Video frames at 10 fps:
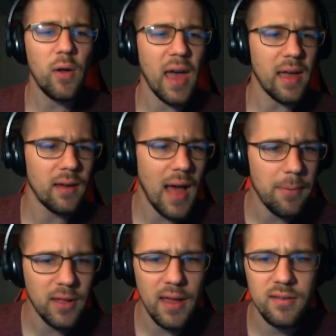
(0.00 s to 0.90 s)
Okay,
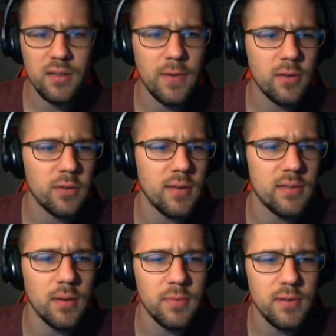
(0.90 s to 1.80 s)
applications to physical
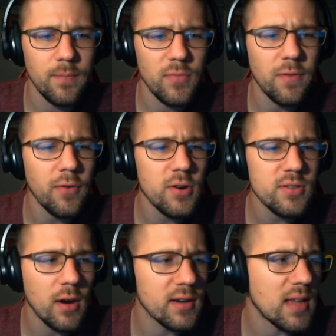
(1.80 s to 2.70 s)
systems. The
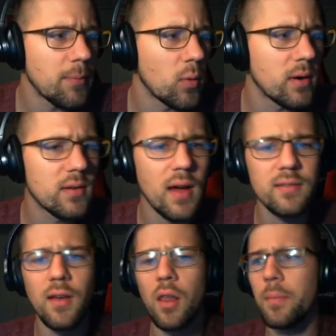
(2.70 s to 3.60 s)
first archetype I wanted to
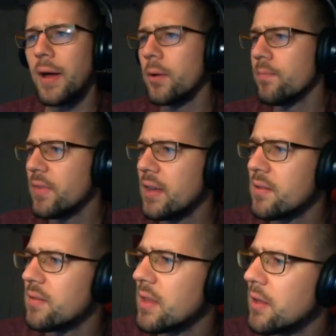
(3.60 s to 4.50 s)
talk to y'all about
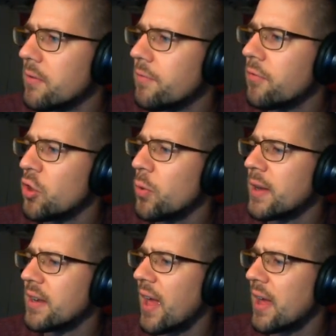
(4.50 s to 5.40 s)
is the
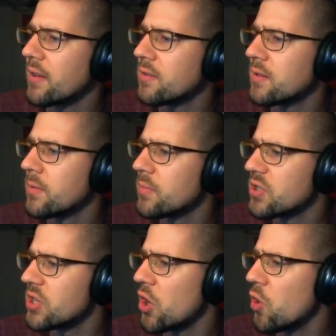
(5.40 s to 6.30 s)
fluid case.
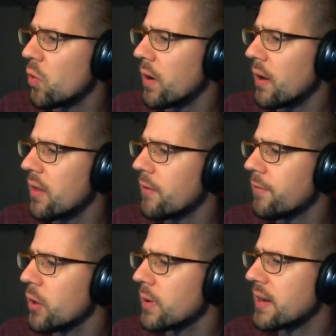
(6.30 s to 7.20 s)
So in the
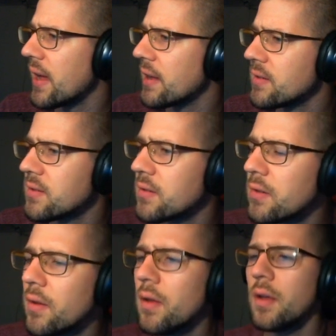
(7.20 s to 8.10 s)
fluid case,
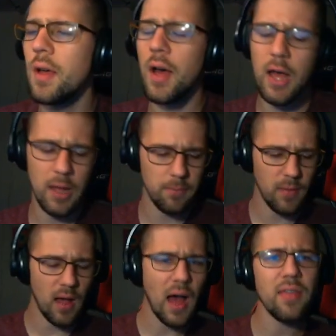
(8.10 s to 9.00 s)

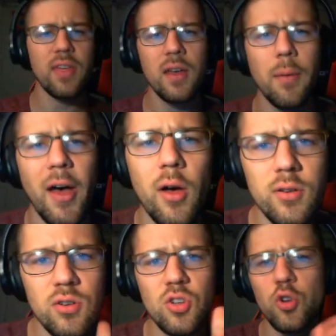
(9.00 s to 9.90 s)
um, I think
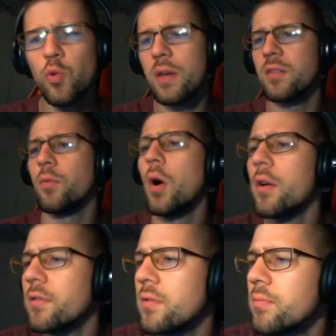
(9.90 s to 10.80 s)
about two
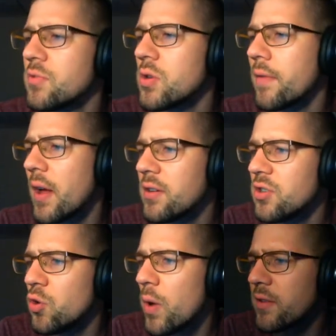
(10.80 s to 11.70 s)
reservoirs. So I've got
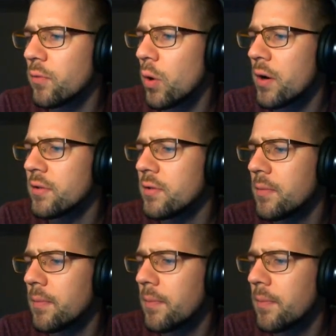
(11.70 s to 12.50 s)
two reservoirs.